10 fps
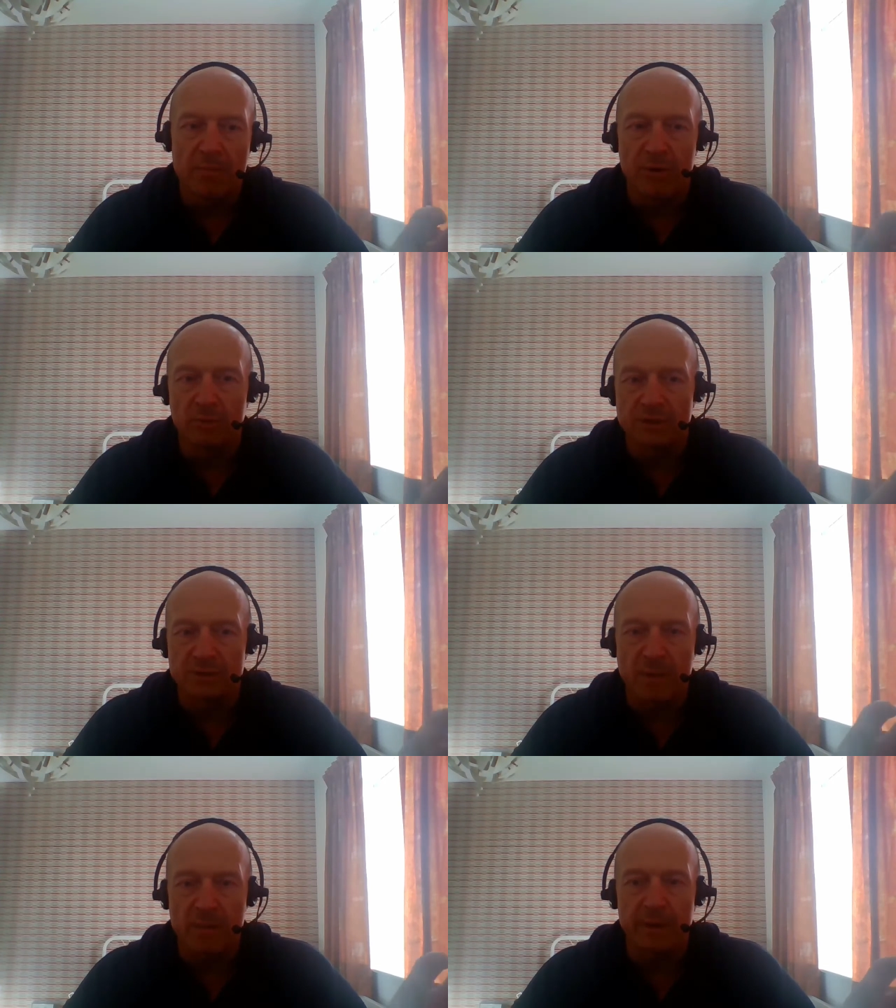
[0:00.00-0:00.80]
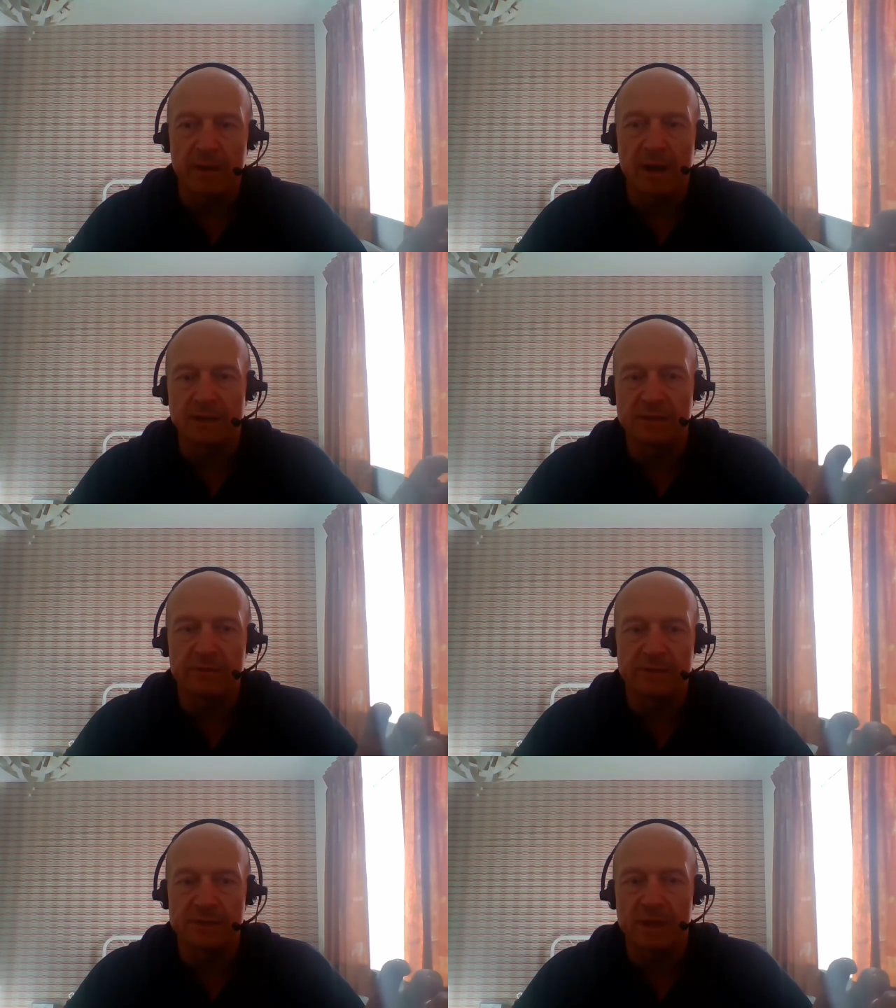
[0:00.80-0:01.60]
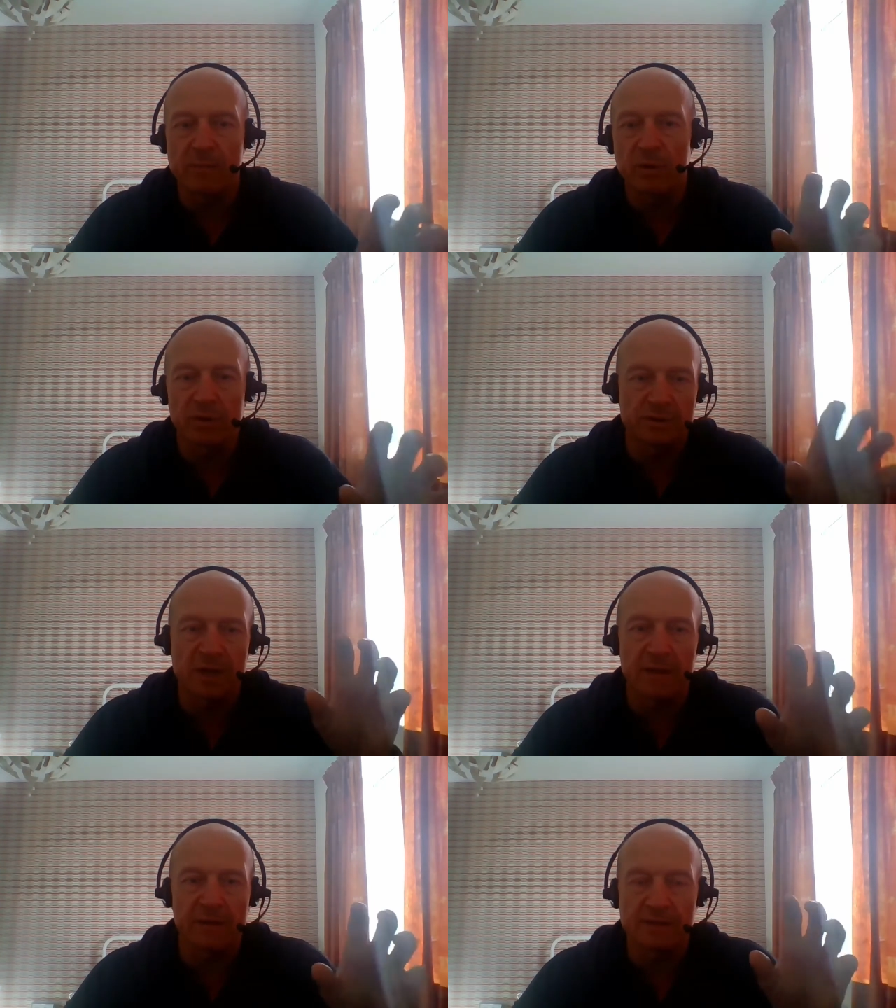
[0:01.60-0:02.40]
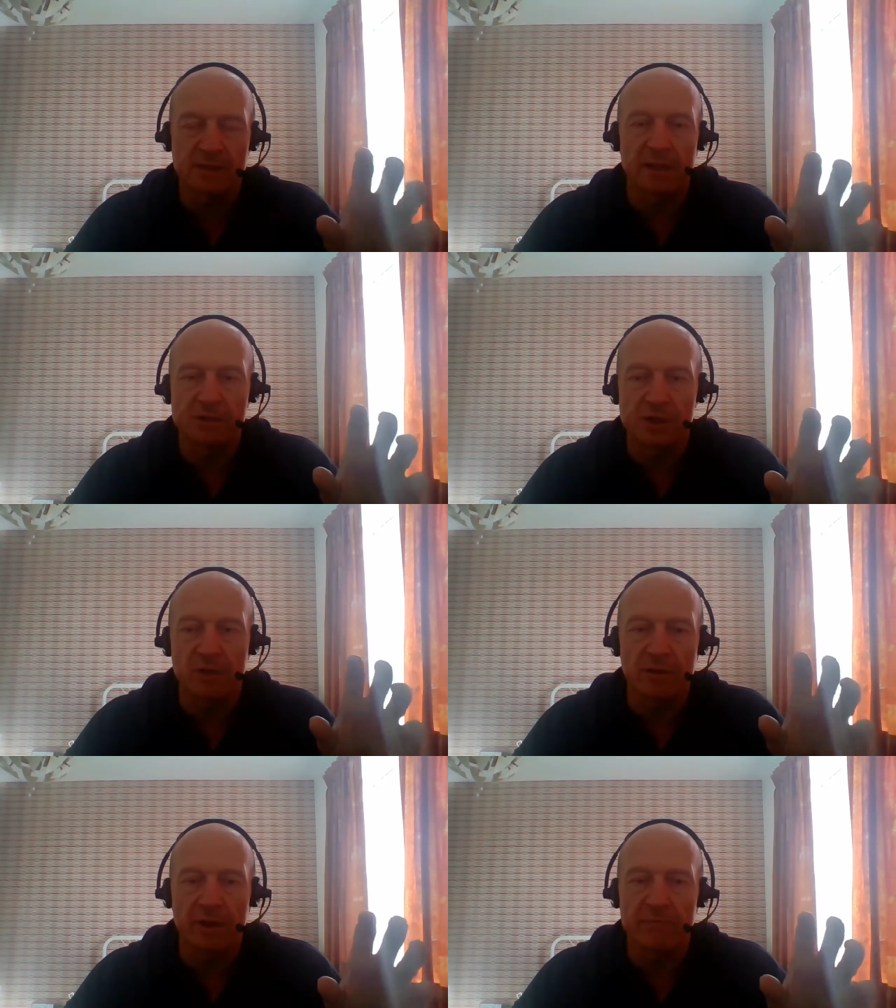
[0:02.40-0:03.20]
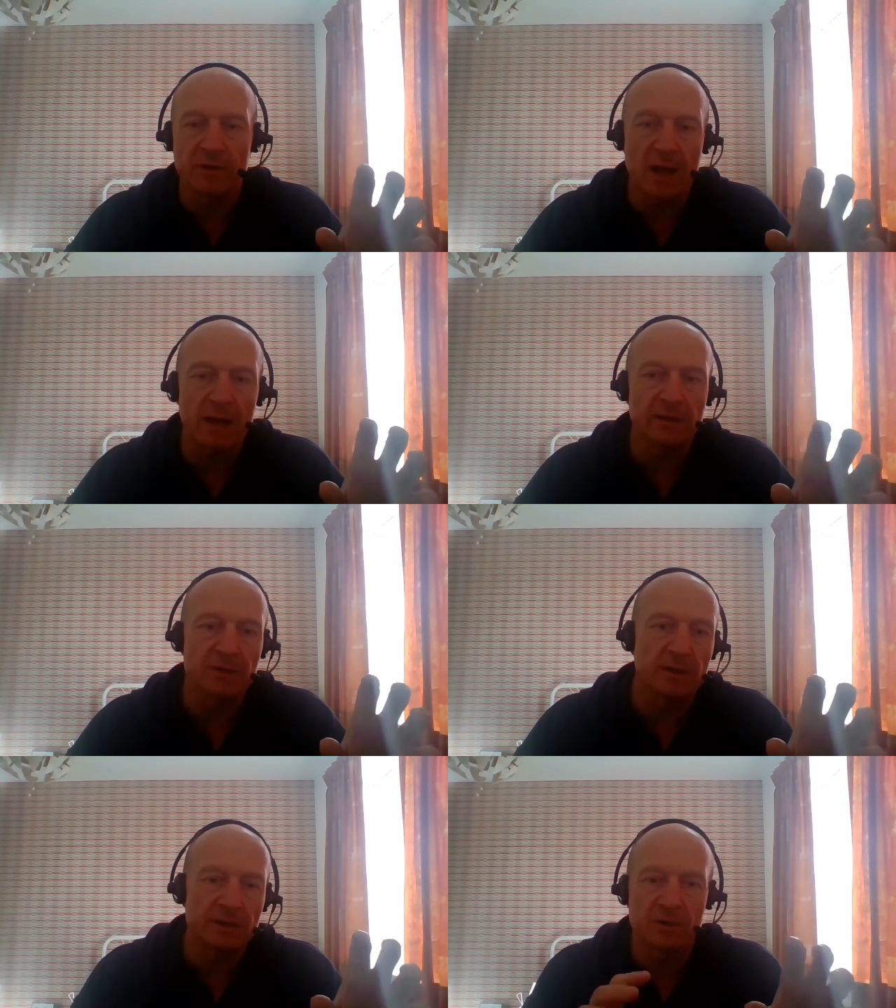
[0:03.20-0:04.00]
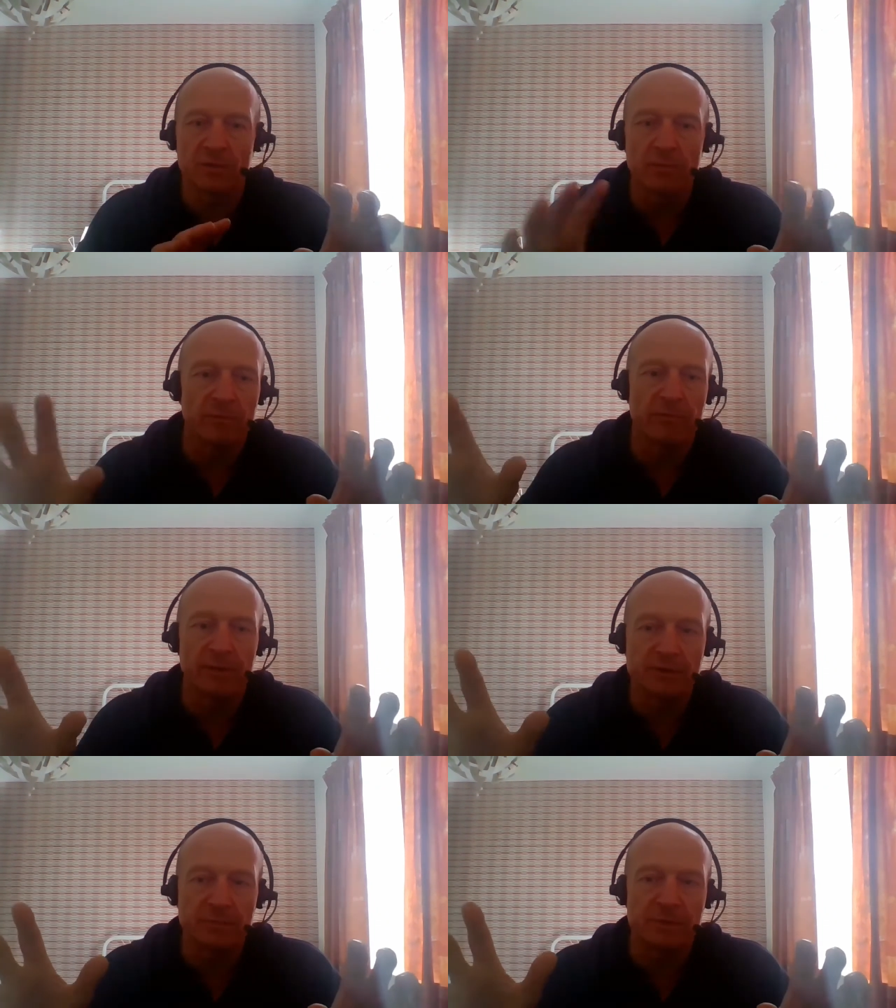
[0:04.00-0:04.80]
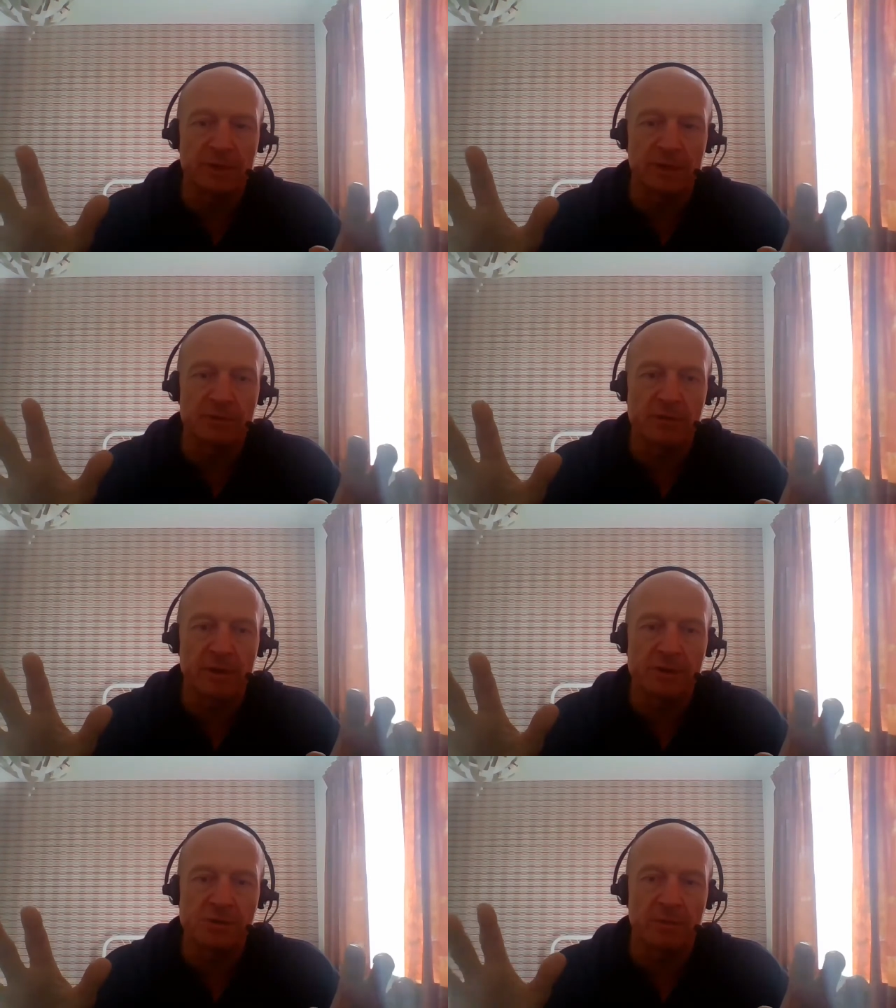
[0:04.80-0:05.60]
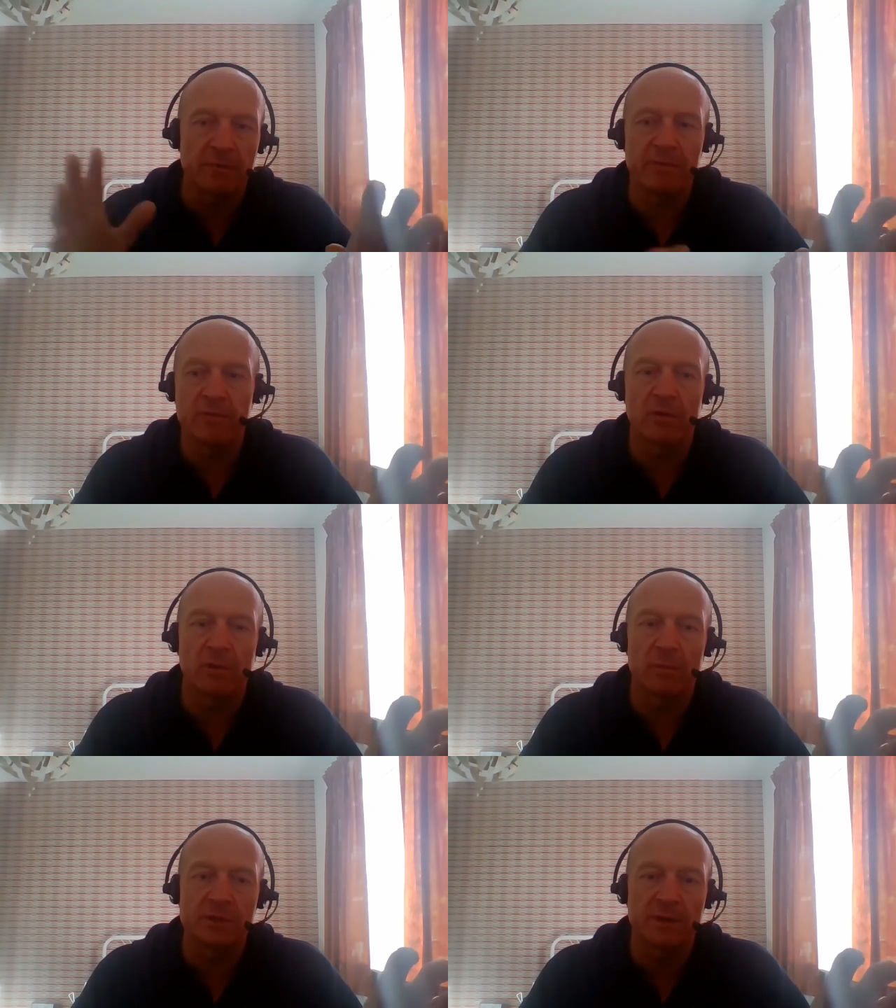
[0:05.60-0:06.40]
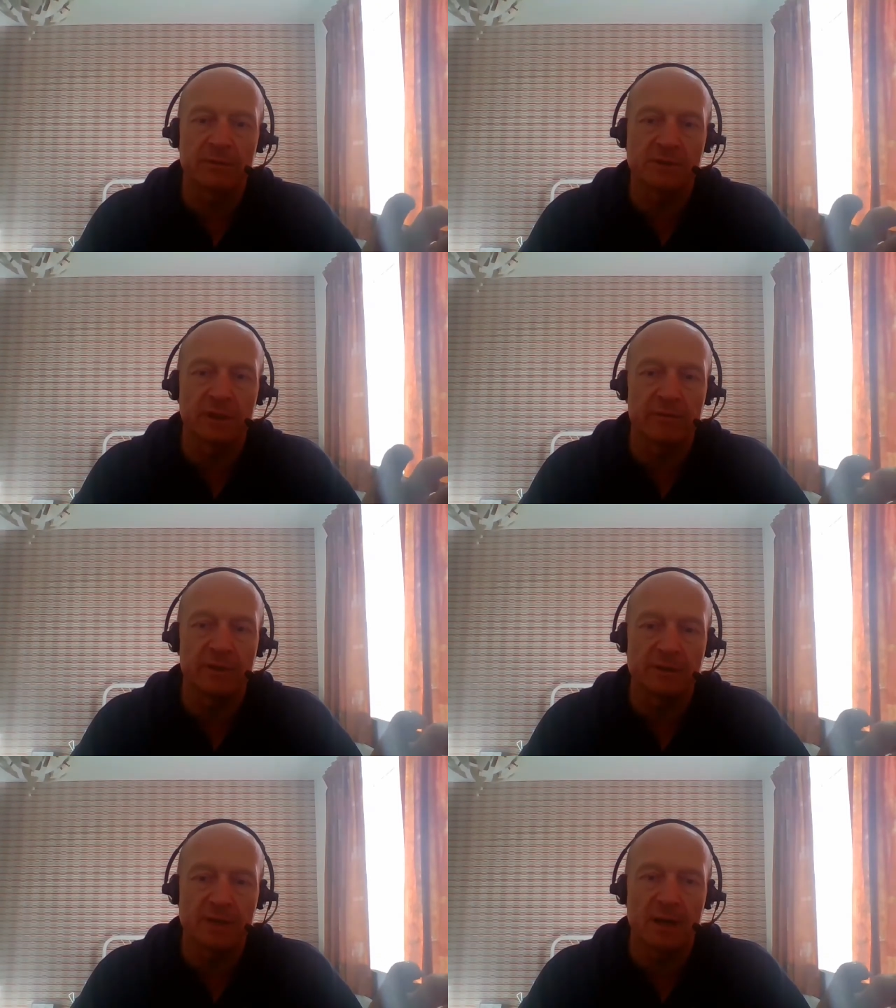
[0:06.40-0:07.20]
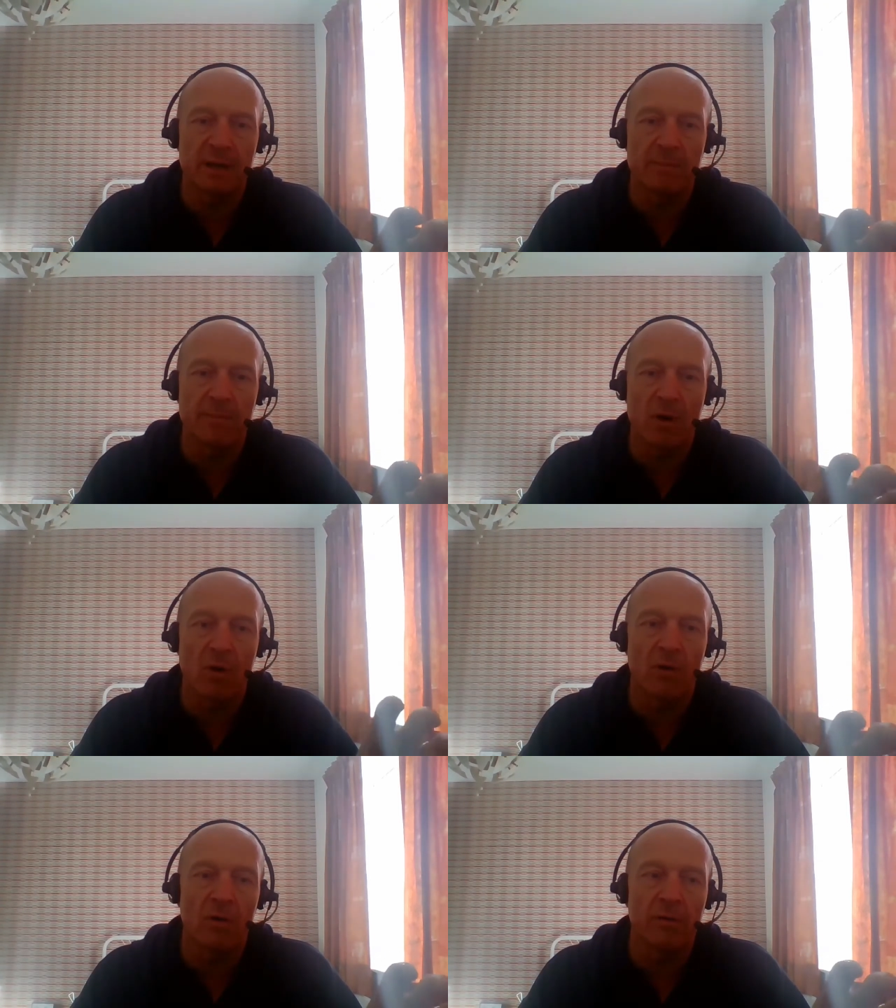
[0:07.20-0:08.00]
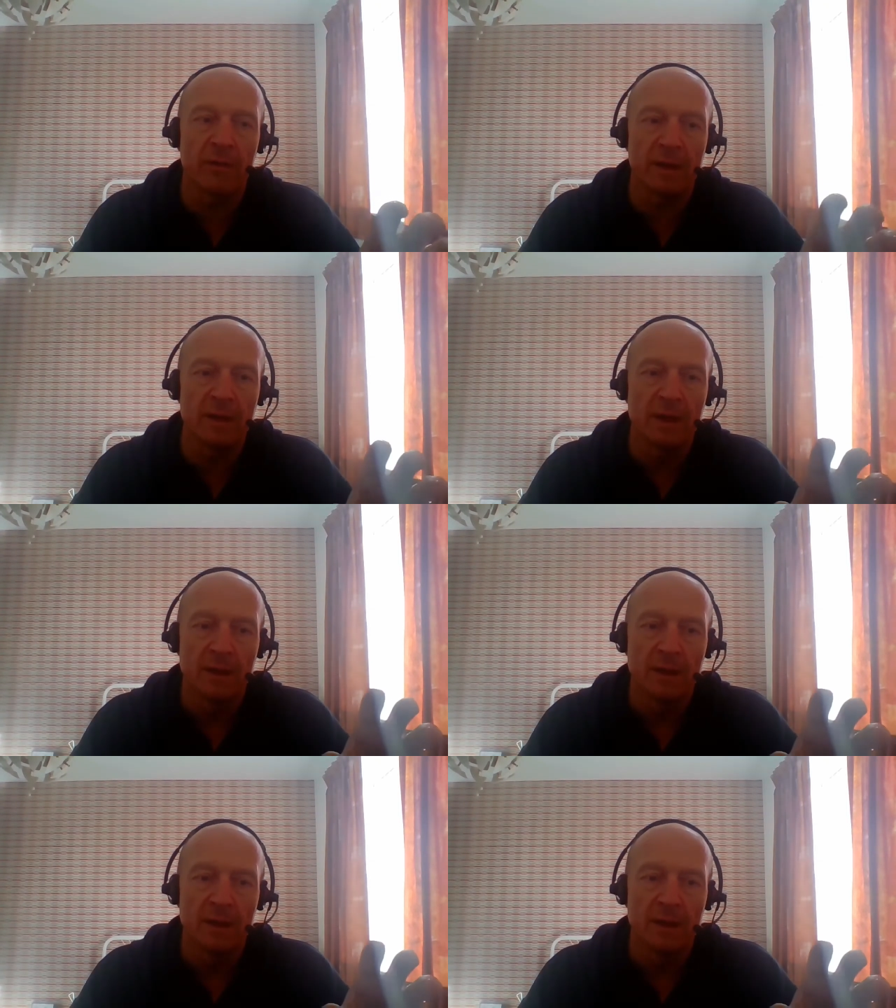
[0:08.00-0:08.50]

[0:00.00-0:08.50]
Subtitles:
process mapping an activity saying we're going to start the installation on a given date and it's going to run for this particular duration, but if you've not got the materials delivered in time, or the